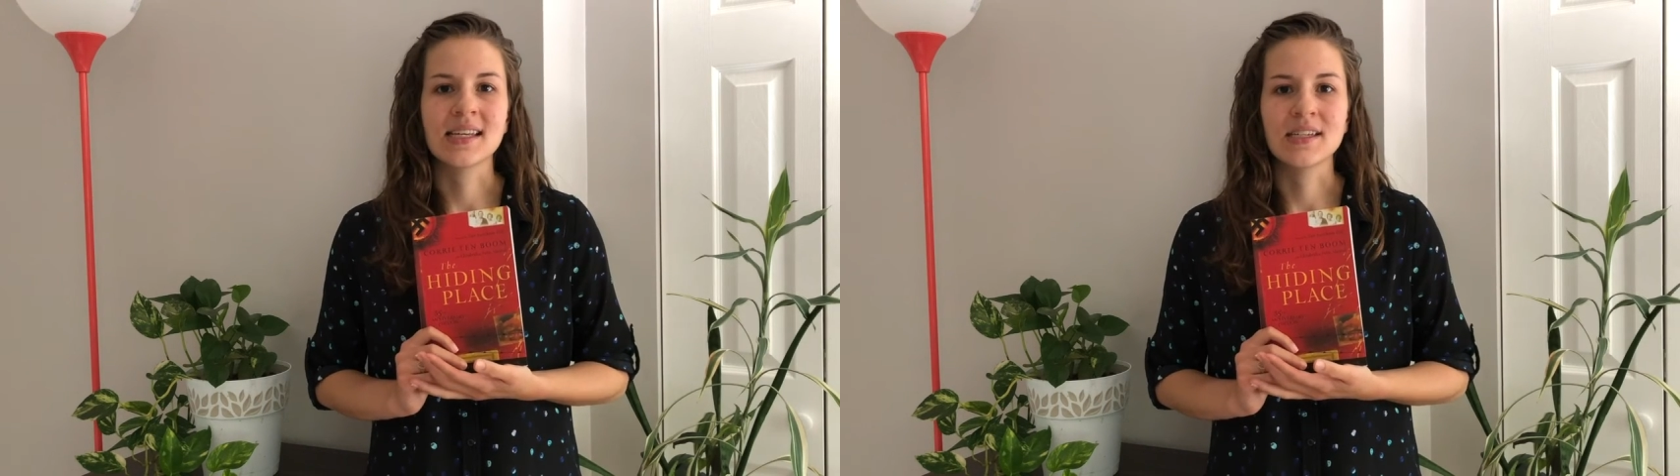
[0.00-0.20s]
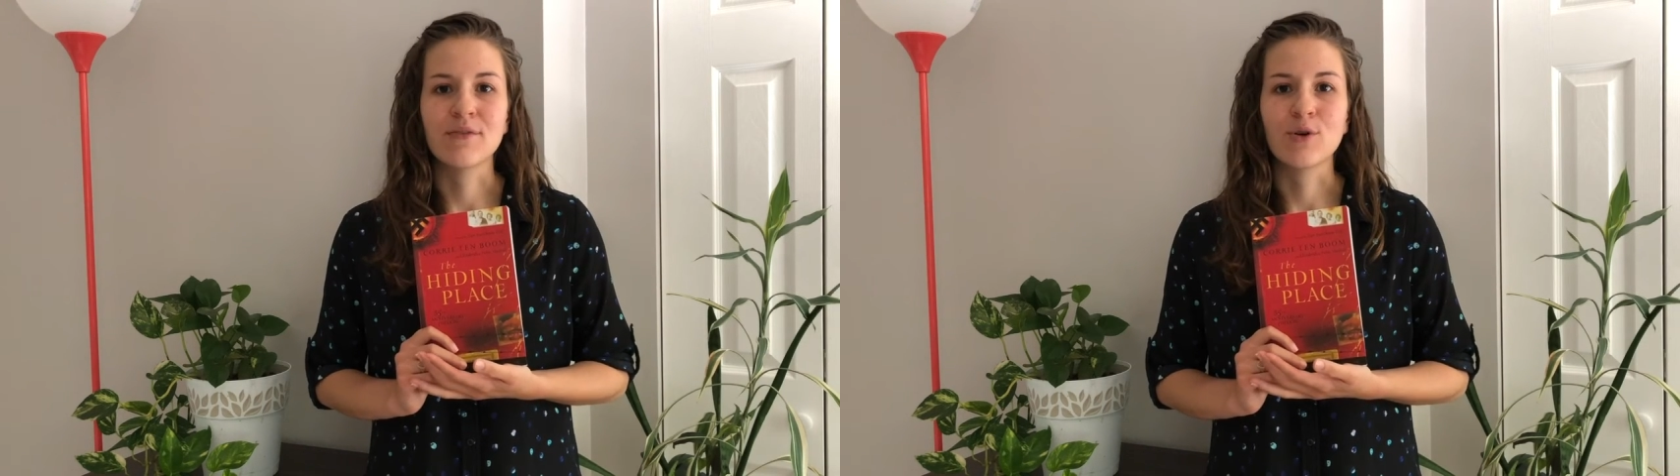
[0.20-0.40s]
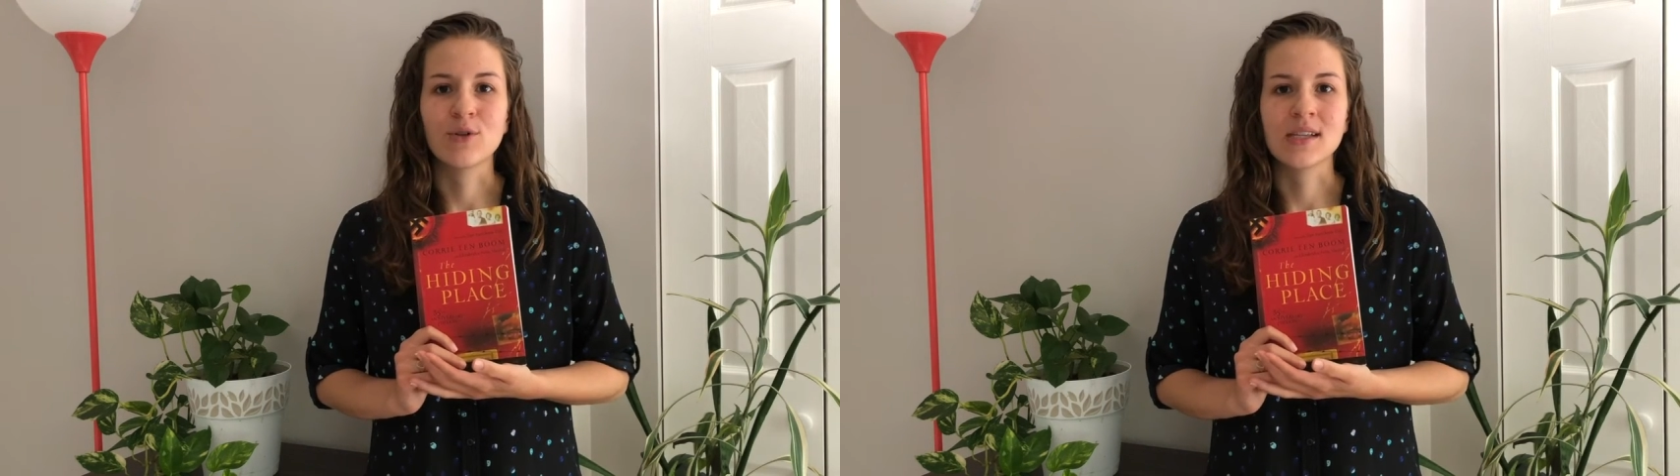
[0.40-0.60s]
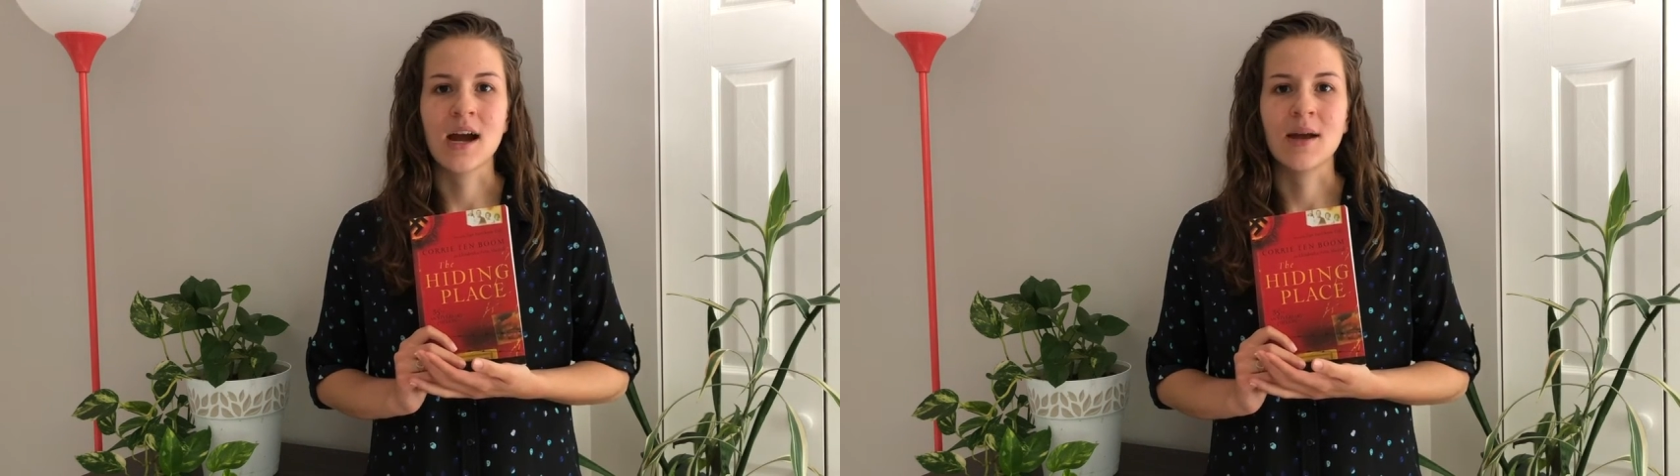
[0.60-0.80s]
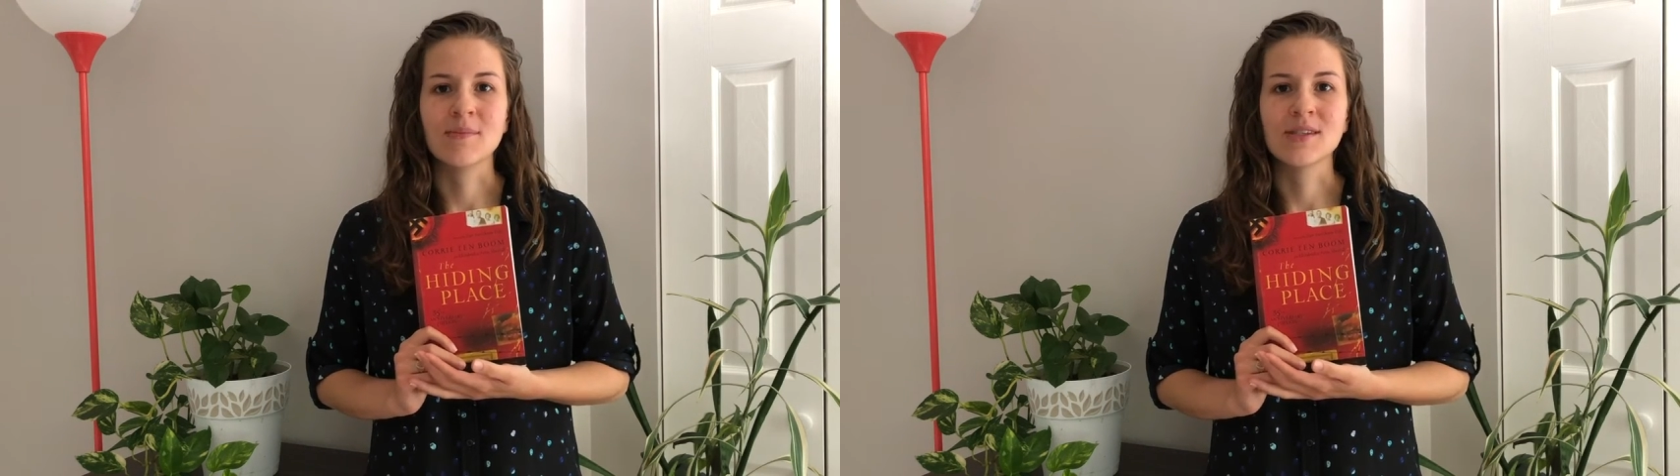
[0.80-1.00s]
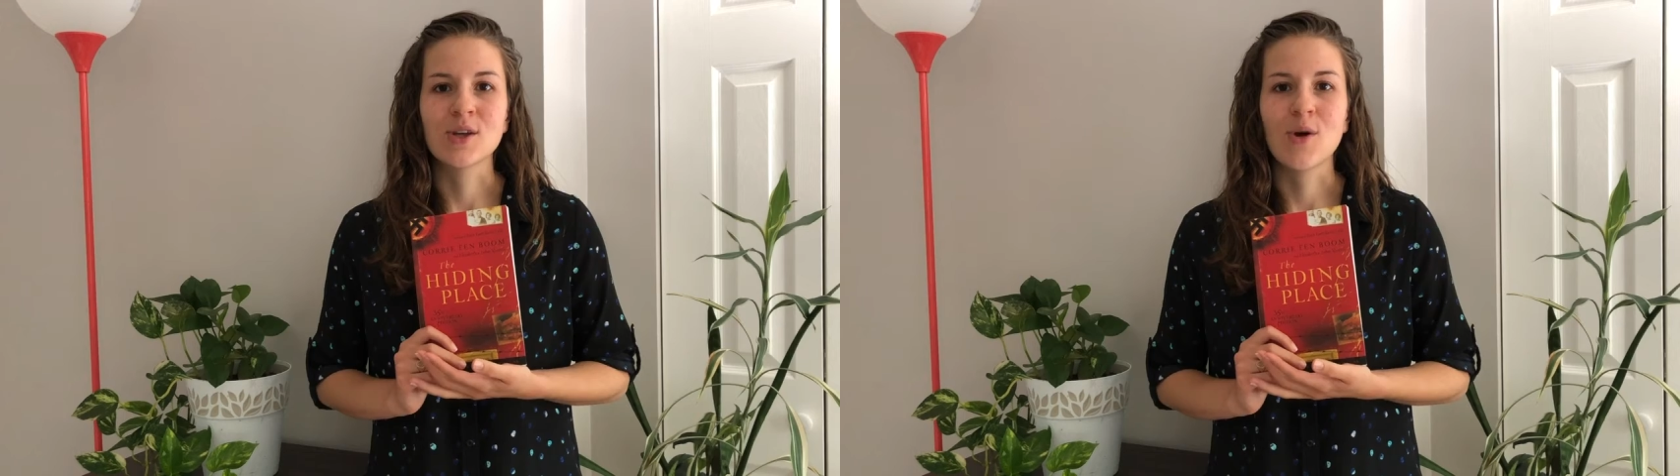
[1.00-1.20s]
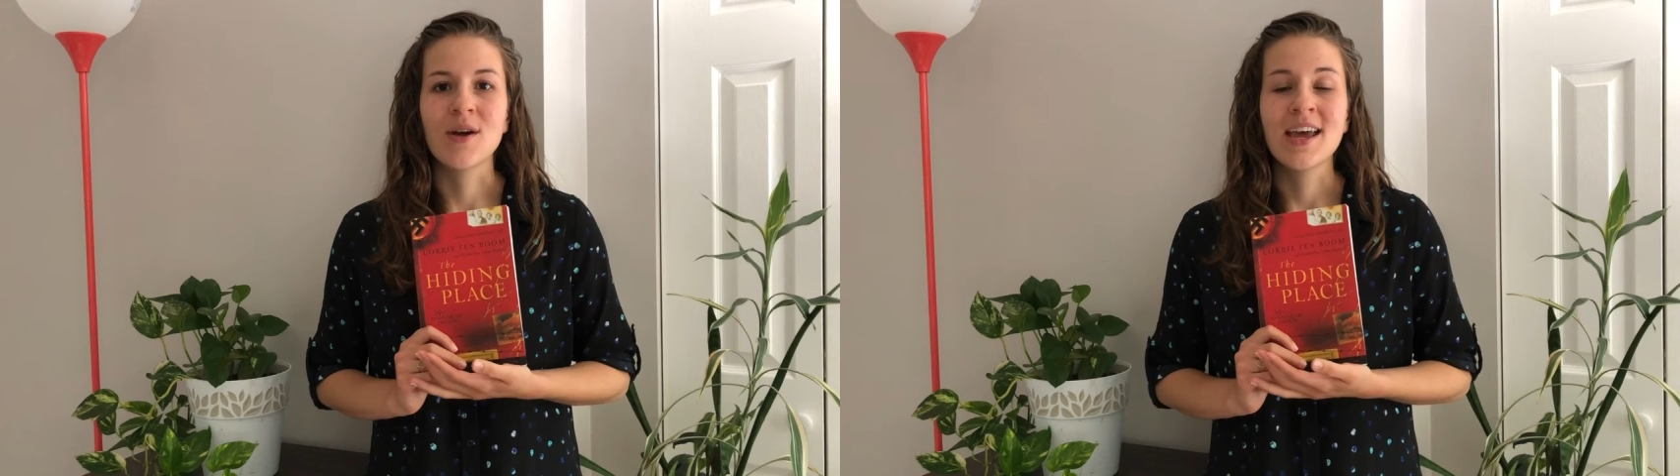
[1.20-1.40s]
in difficult times. So